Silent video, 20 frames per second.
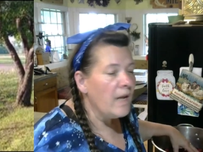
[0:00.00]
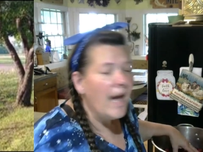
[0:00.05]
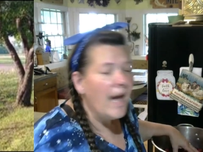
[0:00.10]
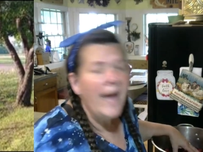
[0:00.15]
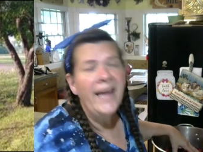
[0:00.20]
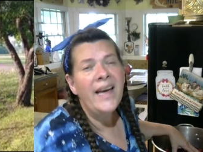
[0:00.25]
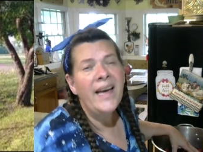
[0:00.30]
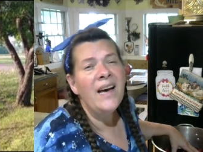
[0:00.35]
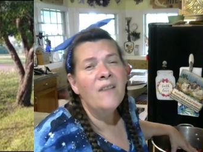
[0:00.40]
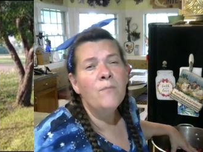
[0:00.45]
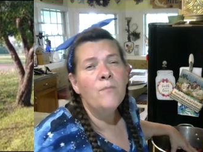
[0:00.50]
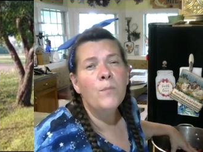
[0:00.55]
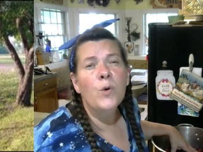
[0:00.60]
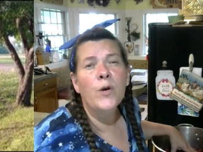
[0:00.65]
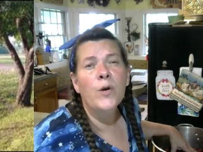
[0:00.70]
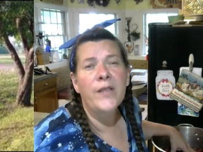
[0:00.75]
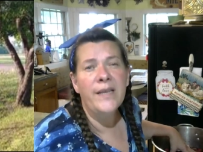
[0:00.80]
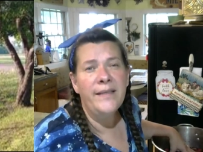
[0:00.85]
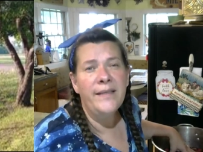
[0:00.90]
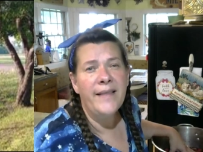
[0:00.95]
I have
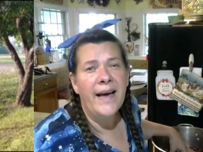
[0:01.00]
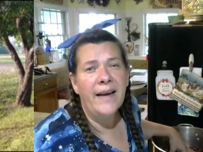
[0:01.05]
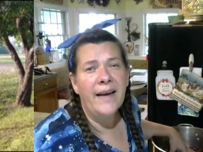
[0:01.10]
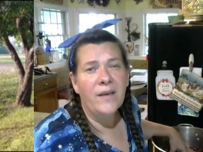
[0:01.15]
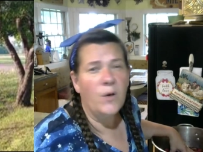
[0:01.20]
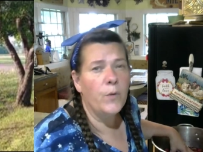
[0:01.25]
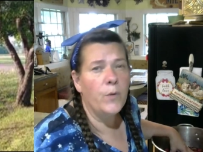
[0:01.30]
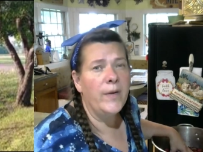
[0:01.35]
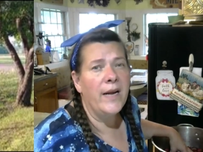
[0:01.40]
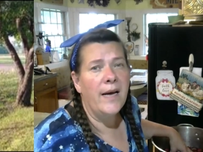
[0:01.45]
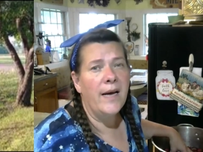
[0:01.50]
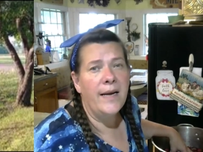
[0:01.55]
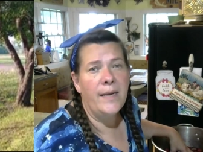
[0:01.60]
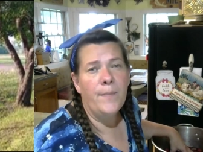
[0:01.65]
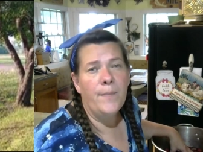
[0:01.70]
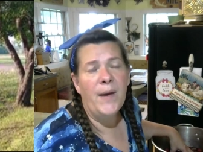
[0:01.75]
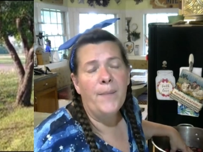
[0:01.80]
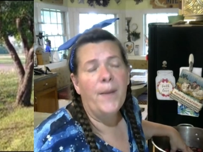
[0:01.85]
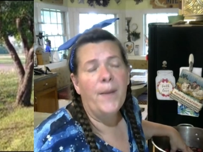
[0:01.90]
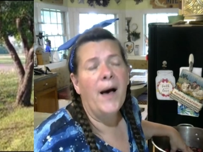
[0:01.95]
more than that going on in
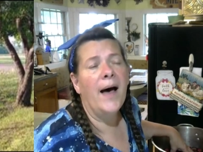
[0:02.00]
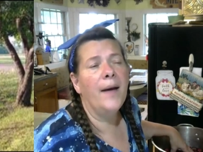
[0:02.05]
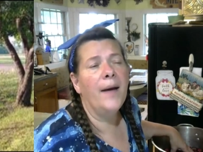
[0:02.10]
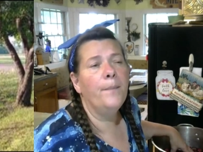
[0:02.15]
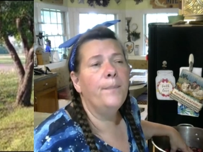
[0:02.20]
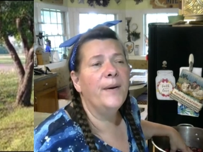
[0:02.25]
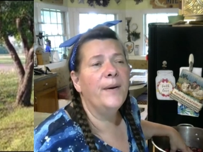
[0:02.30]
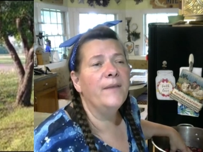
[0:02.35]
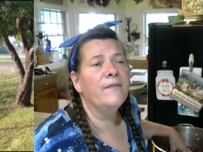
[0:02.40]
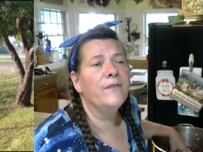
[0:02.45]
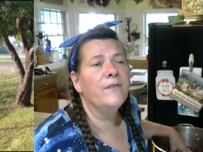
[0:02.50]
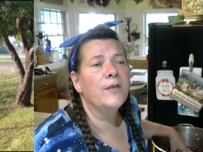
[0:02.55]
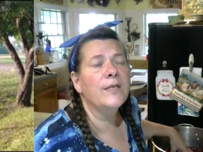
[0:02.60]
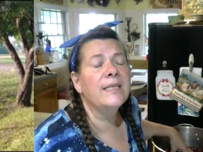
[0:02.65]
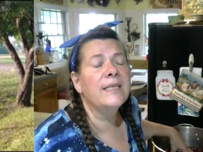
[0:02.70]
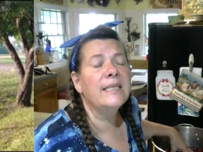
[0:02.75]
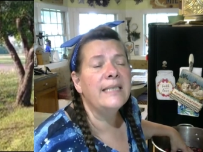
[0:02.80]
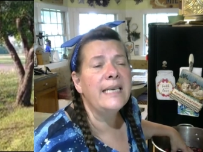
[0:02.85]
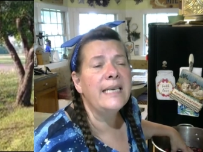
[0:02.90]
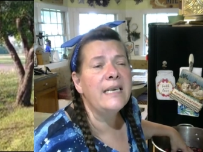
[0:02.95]
my pot, but for a
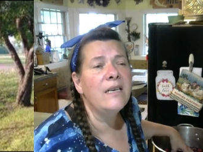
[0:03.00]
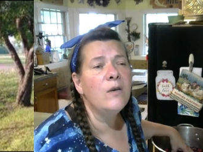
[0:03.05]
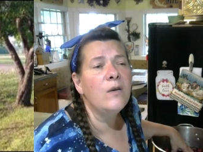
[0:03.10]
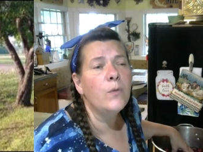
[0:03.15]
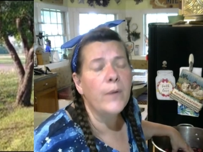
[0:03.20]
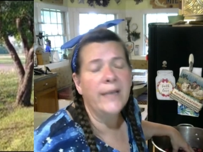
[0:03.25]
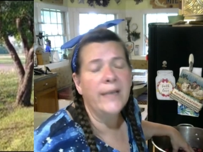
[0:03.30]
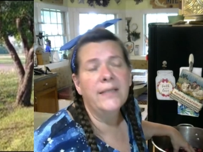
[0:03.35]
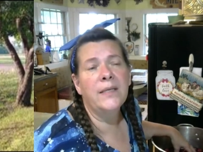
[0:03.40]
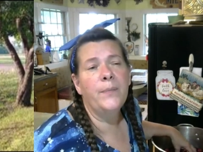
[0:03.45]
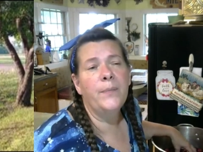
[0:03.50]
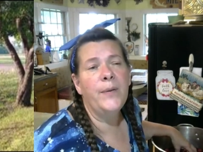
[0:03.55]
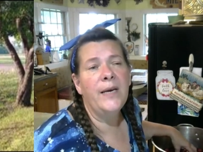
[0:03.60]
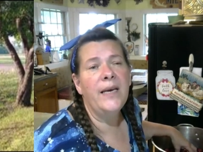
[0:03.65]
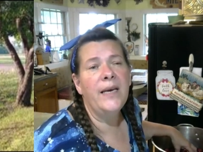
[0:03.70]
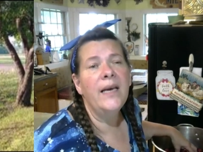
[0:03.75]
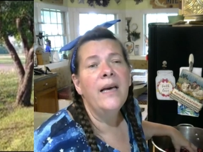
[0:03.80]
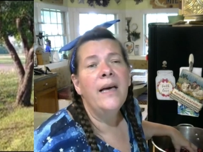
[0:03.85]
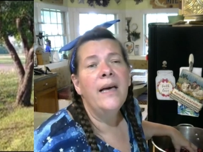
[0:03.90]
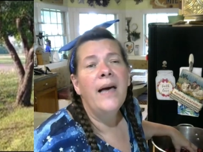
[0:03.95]
single
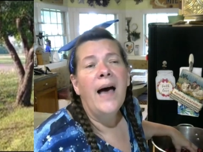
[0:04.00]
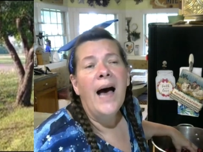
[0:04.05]
recipe,